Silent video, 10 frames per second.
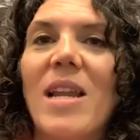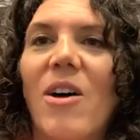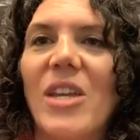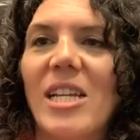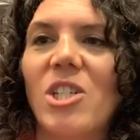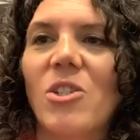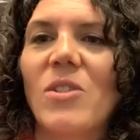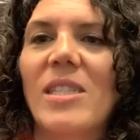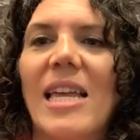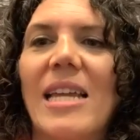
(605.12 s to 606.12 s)
health
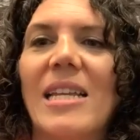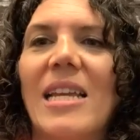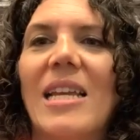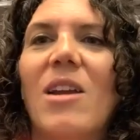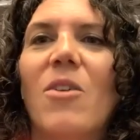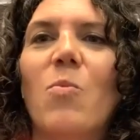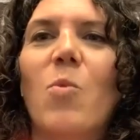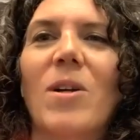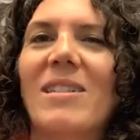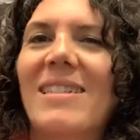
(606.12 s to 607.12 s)
issues that
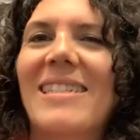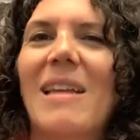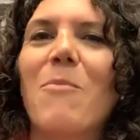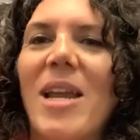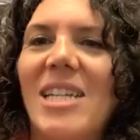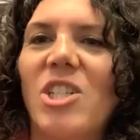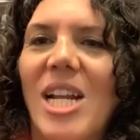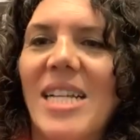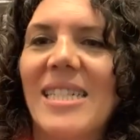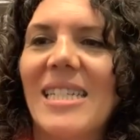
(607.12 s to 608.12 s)
were somewhat
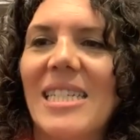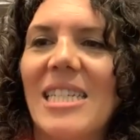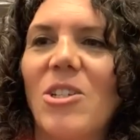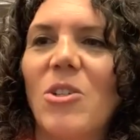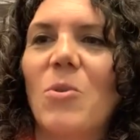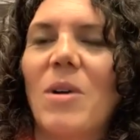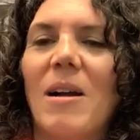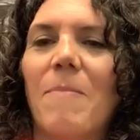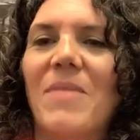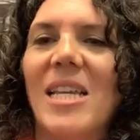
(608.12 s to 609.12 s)
adjacent to the
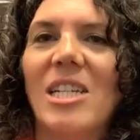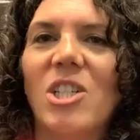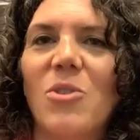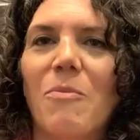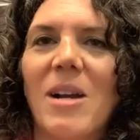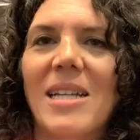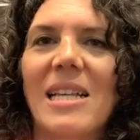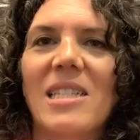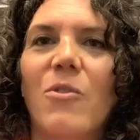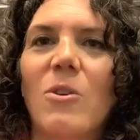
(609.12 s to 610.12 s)
issue of processed
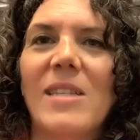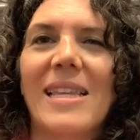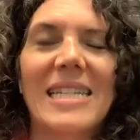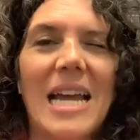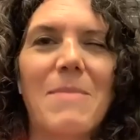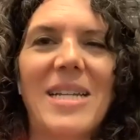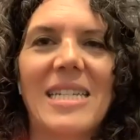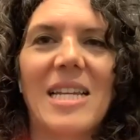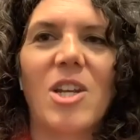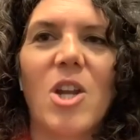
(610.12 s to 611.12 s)
foods. At the time, I didn't
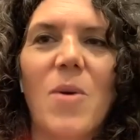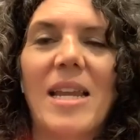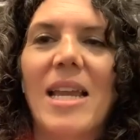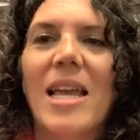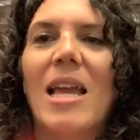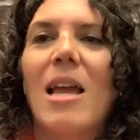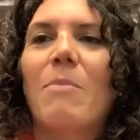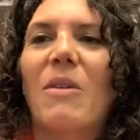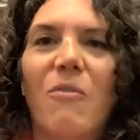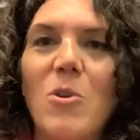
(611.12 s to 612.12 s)
know it,
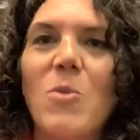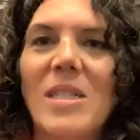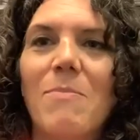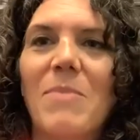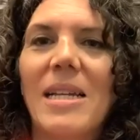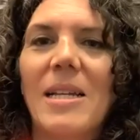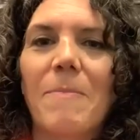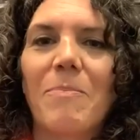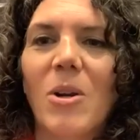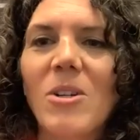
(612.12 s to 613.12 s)
but food was a big
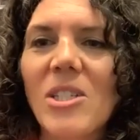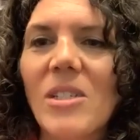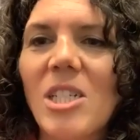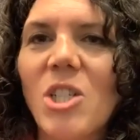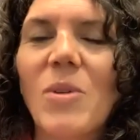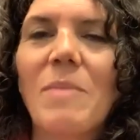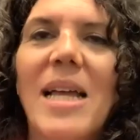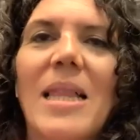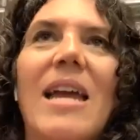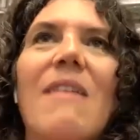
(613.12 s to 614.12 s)
personal issue in my
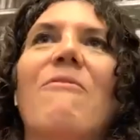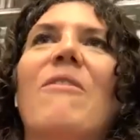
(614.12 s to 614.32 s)
life.